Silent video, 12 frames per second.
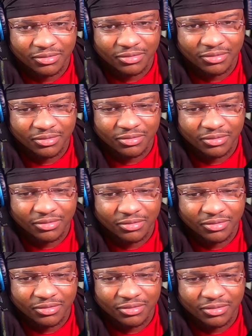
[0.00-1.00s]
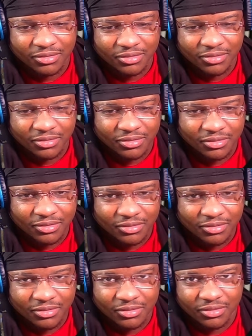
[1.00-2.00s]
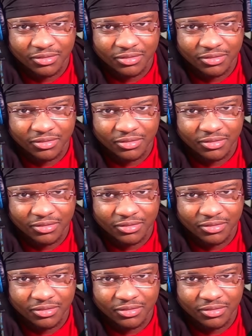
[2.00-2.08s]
[no speech]